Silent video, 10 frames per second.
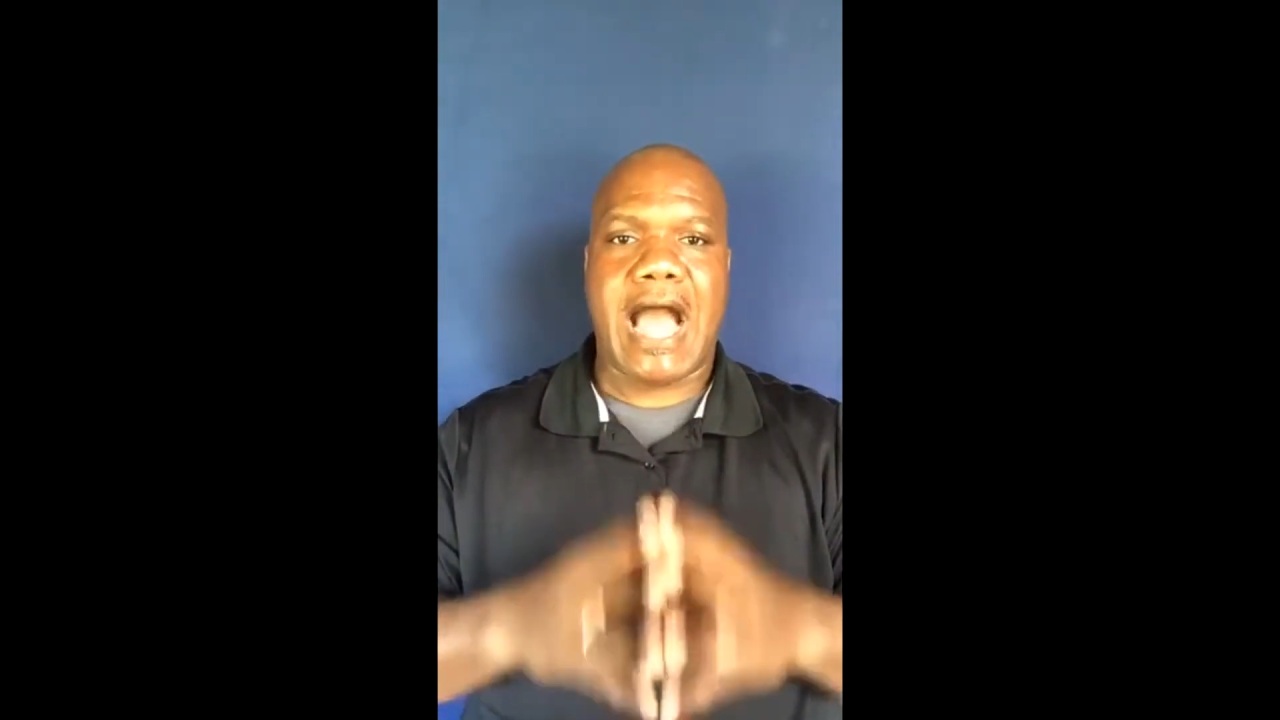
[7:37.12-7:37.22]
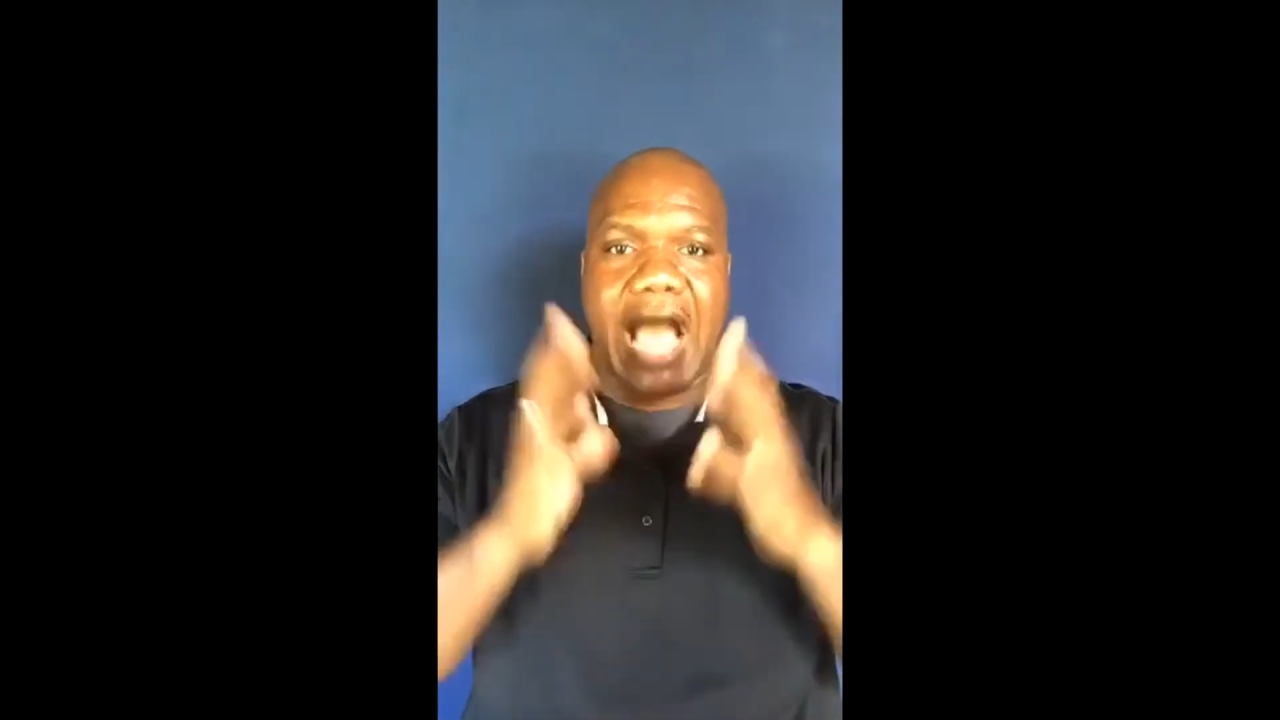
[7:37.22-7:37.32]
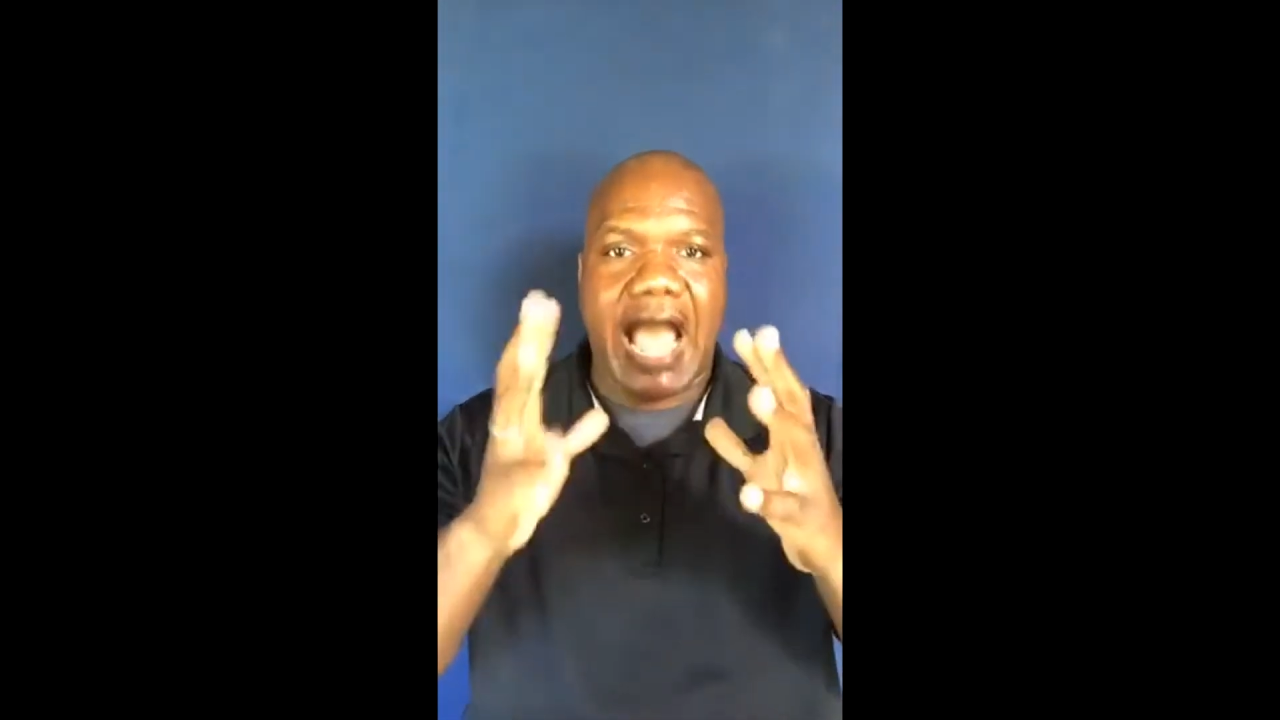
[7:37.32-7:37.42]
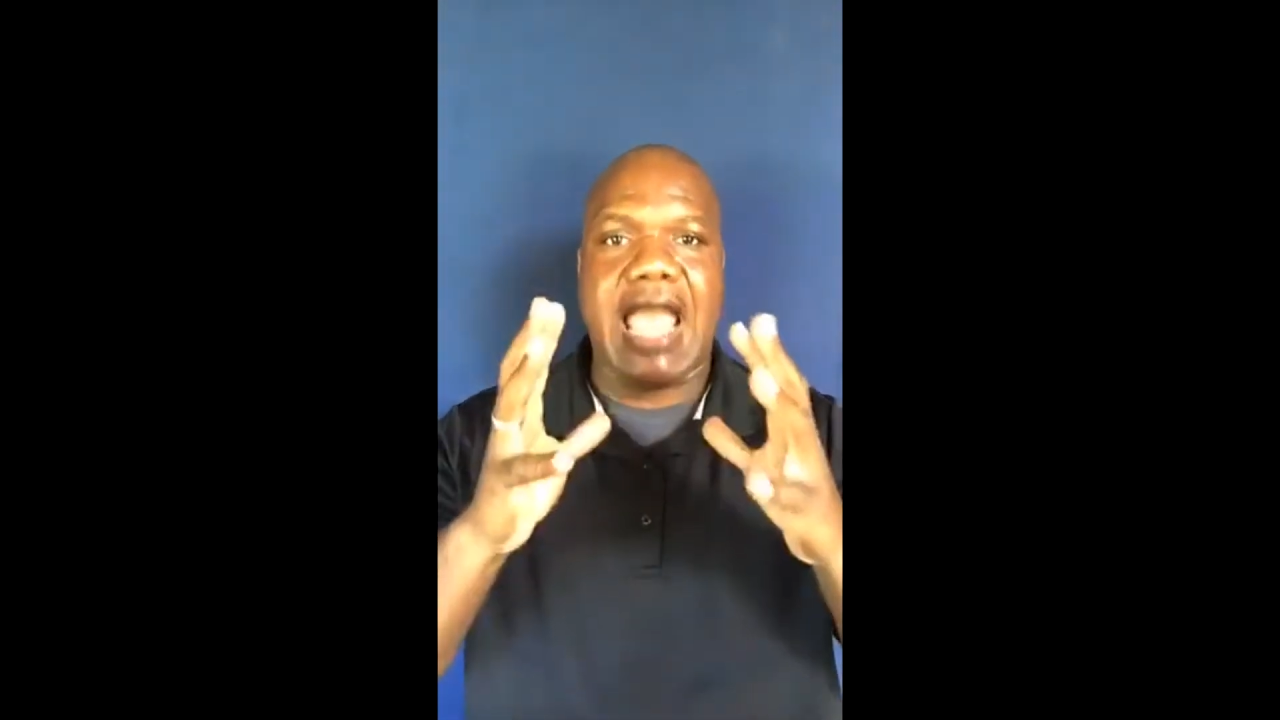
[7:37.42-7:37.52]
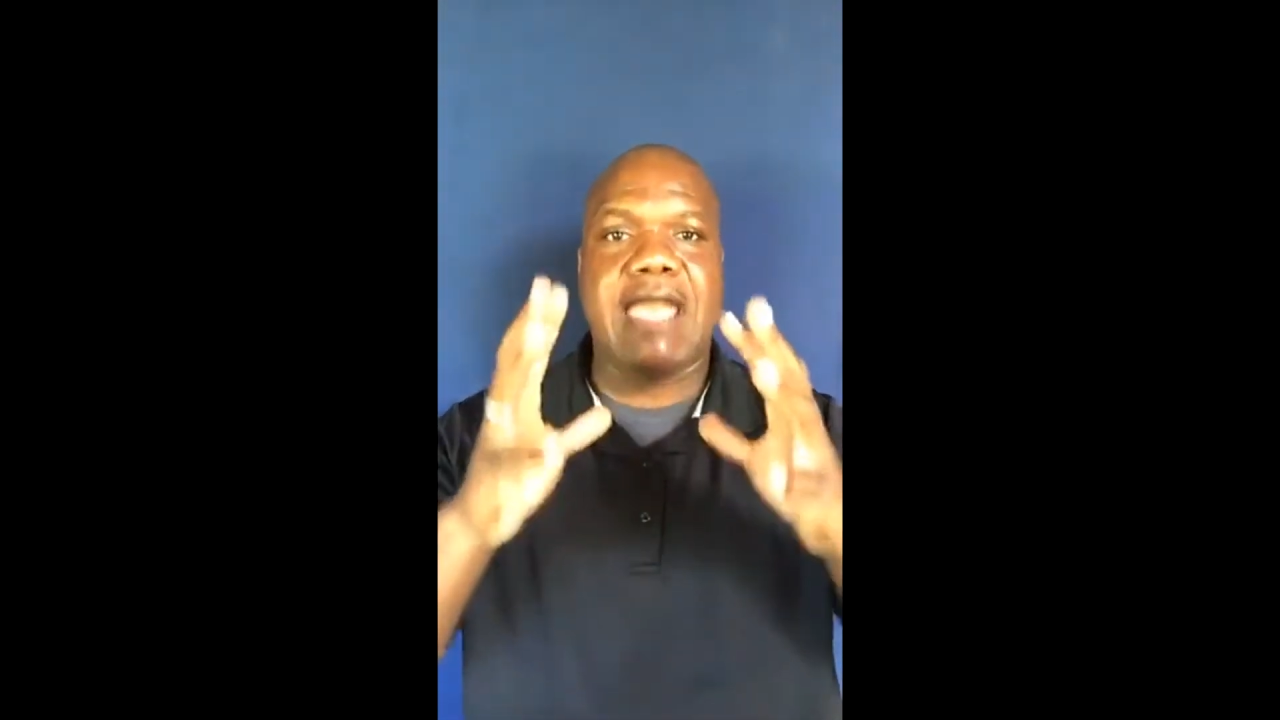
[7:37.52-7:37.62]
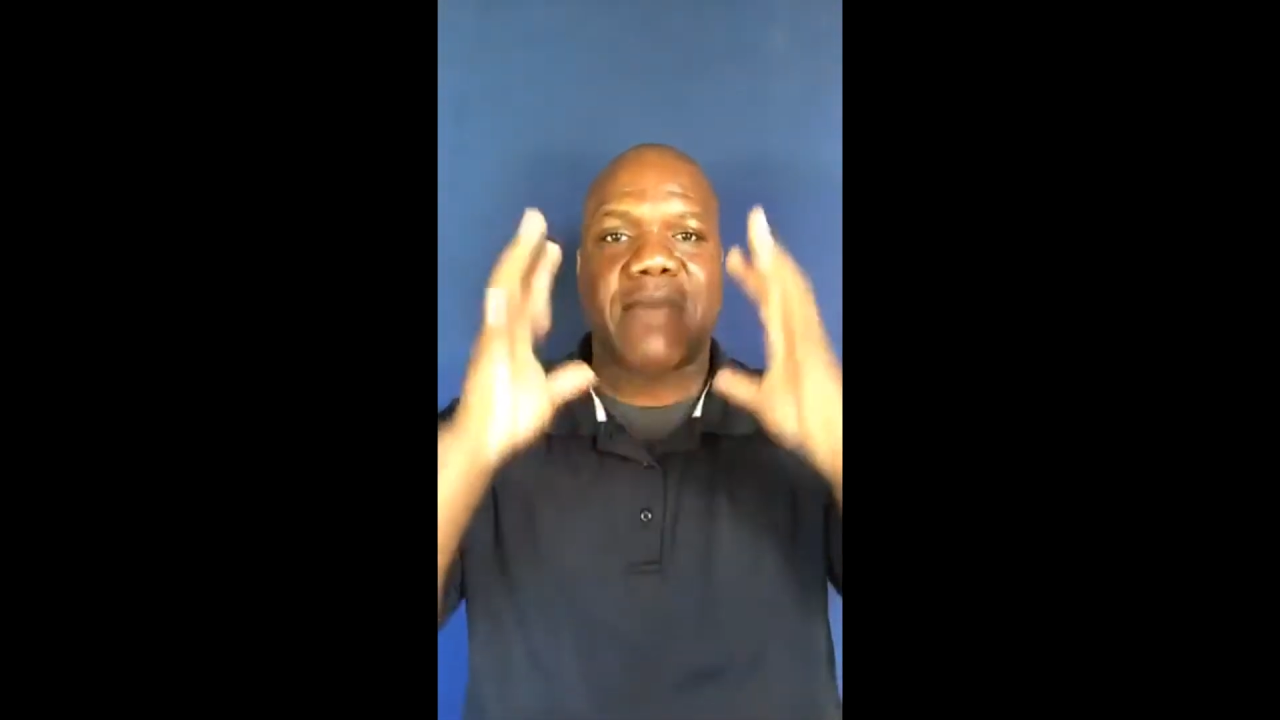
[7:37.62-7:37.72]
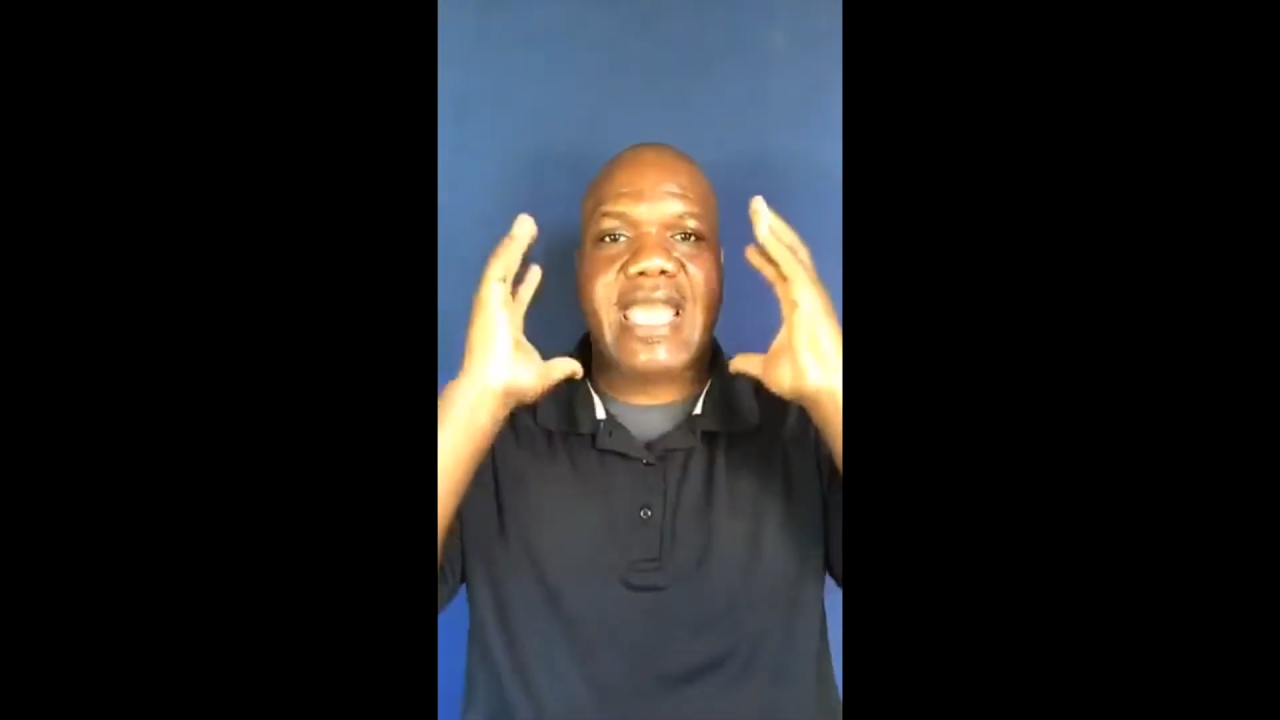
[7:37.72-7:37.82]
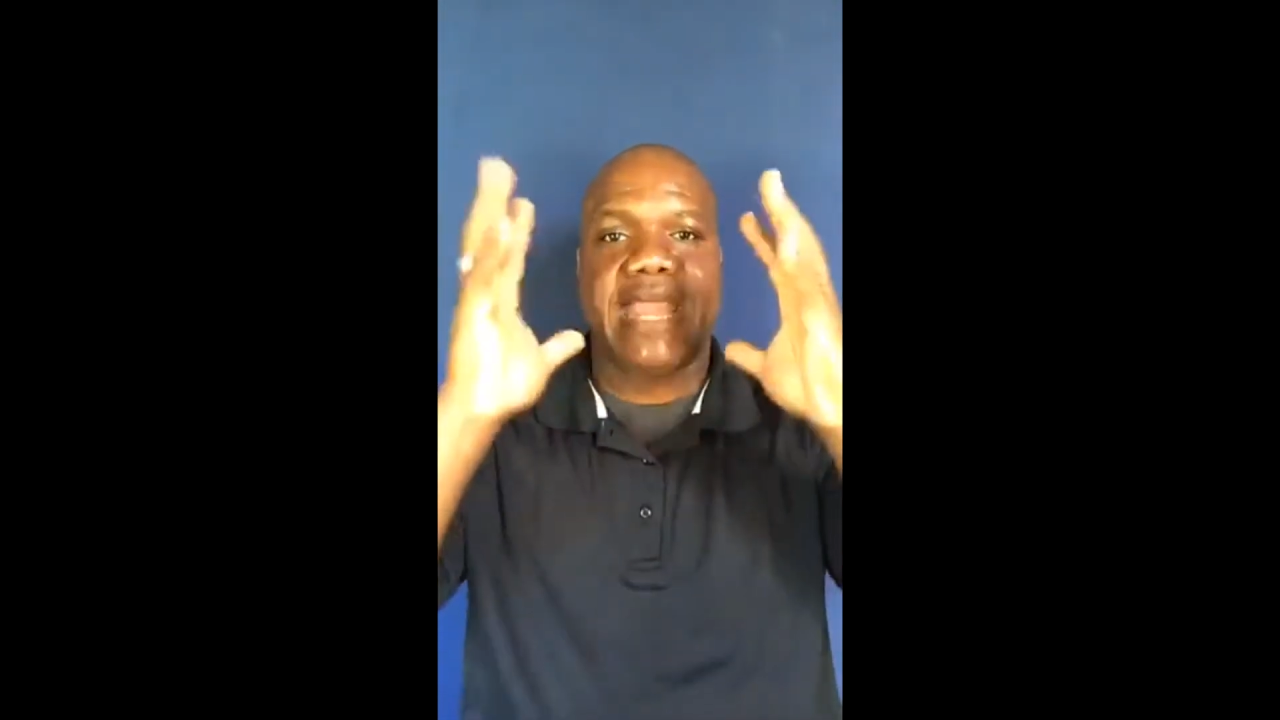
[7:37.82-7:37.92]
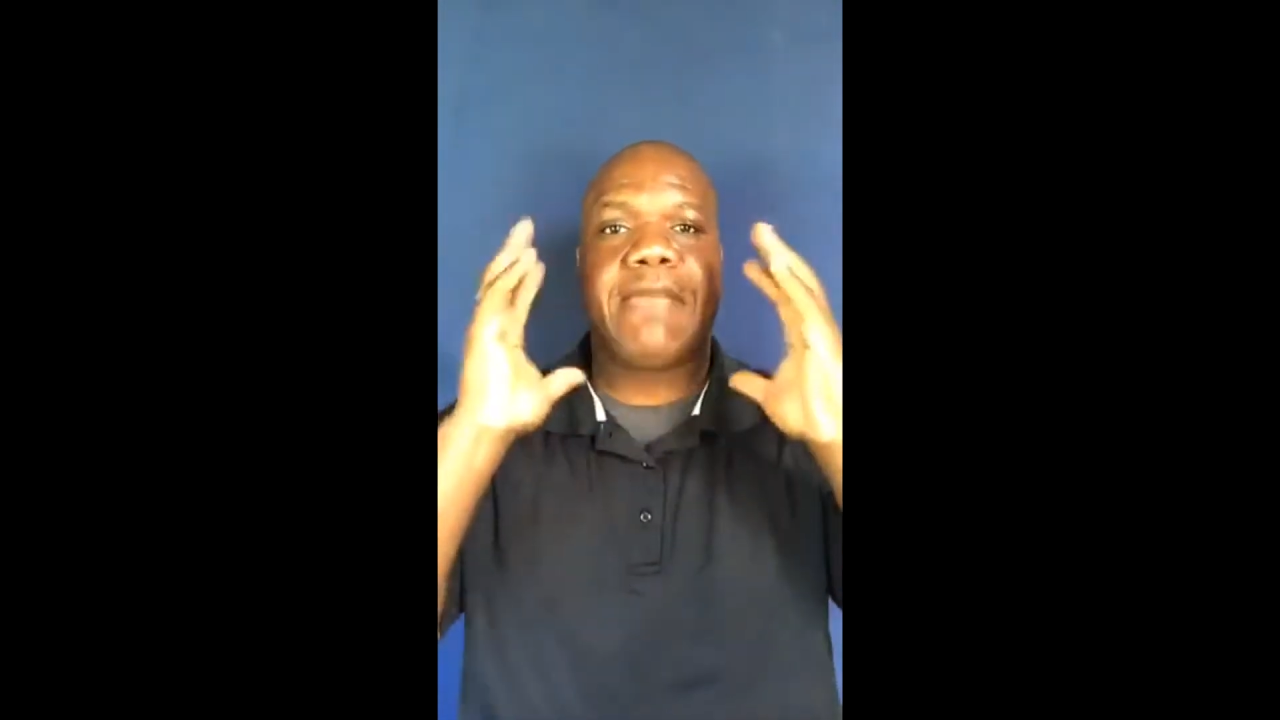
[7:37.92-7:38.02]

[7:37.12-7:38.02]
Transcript: I'm at